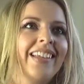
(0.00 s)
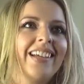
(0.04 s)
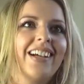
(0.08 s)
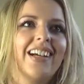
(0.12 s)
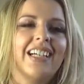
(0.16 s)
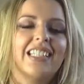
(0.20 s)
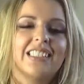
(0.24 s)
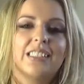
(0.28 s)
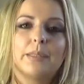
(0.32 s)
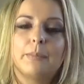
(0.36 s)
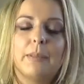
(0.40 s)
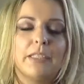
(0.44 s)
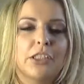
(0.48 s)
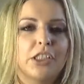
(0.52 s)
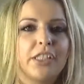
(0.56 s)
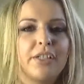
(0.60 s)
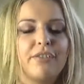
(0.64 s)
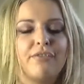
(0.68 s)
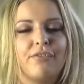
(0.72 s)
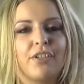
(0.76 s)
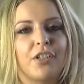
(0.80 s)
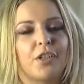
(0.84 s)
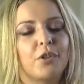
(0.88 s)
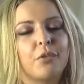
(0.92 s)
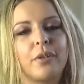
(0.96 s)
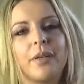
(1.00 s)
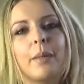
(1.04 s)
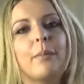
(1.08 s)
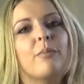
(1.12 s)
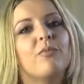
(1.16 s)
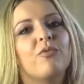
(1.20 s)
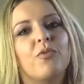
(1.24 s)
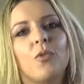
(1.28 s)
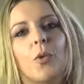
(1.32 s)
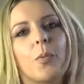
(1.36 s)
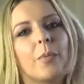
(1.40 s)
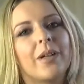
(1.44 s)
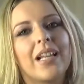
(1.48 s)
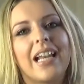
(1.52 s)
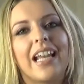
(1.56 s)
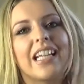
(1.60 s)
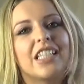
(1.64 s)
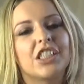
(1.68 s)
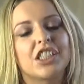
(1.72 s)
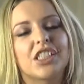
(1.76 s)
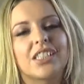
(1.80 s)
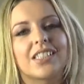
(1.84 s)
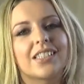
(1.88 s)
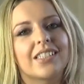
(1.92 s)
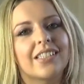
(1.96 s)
especially for cream formulations.